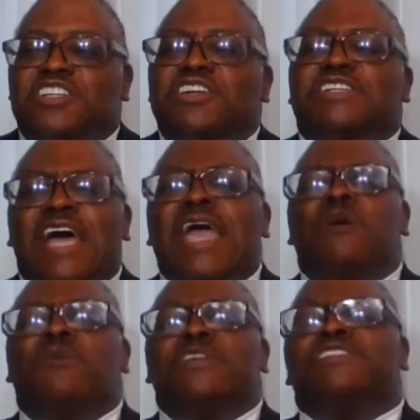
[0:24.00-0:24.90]

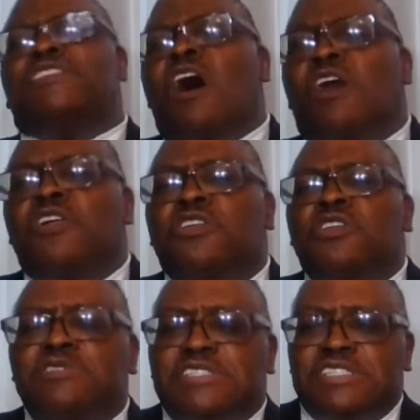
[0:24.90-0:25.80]
Today we start a
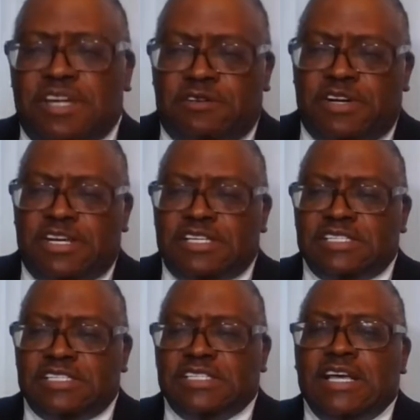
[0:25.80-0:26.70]
new
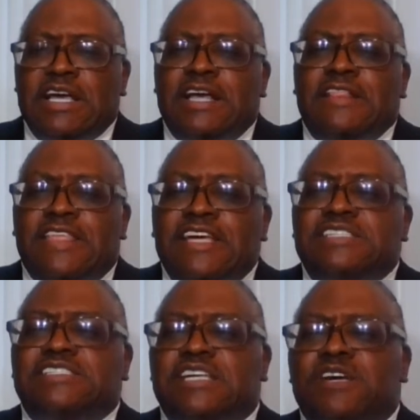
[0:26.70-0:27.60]
series.
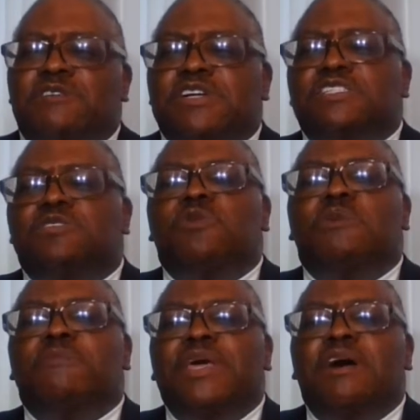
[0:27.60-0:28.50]
This series will
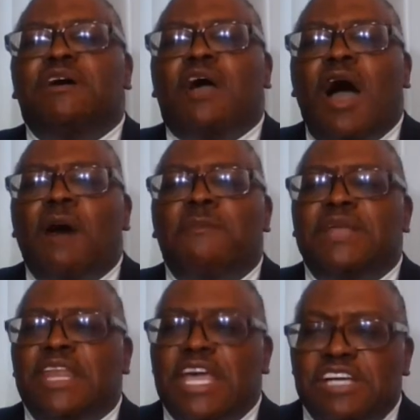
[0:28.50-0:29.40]
be a
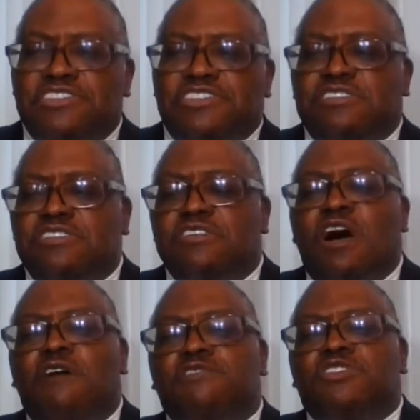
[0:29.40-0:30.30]
combination
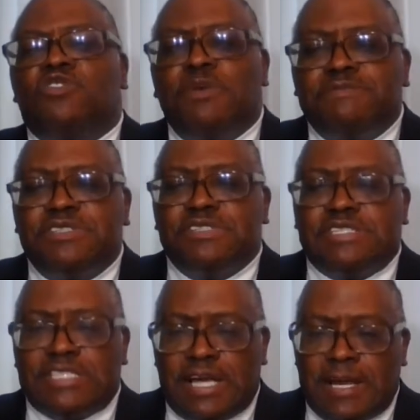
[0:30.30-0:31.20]
of scripture
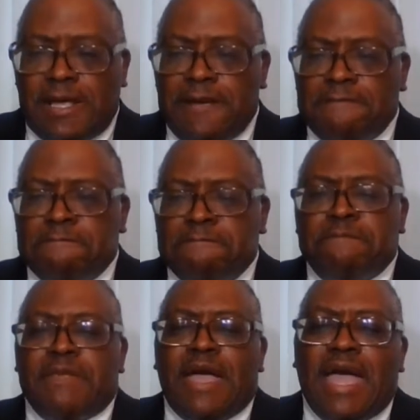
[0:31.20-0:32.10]
study
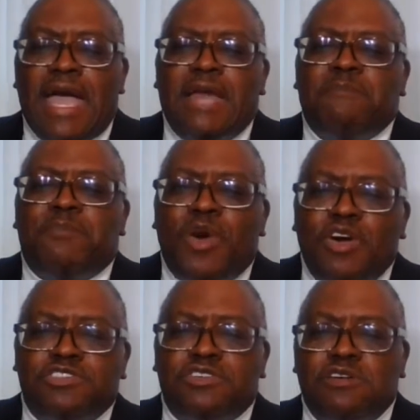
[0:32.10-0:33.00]
and
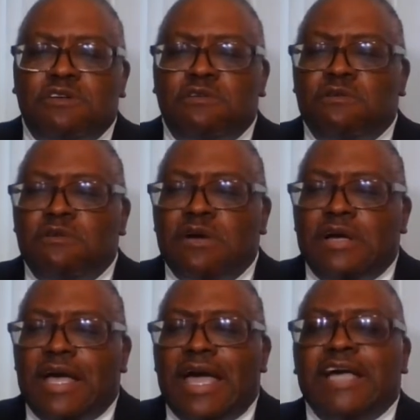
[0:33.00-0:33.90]
personal
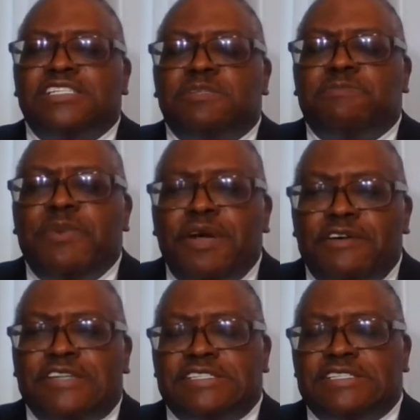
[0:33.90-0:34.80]

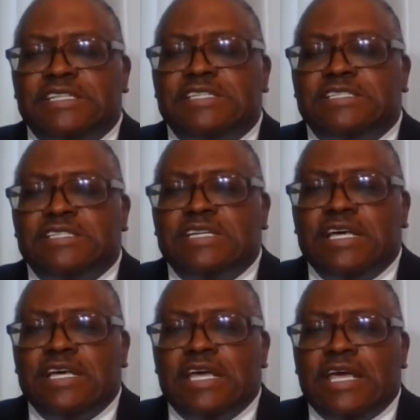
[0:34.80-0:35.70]
experiences
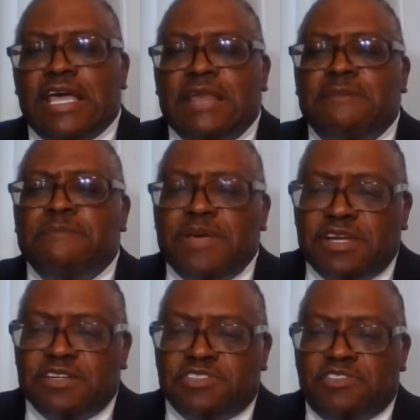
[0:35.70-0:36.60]
in
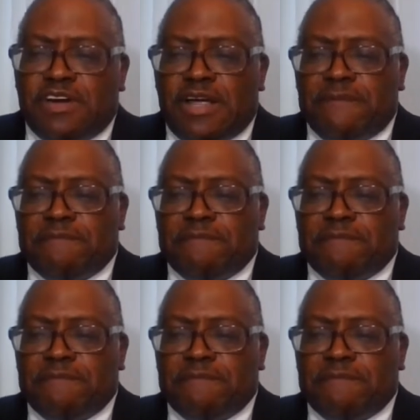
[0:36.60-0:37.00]
ministry.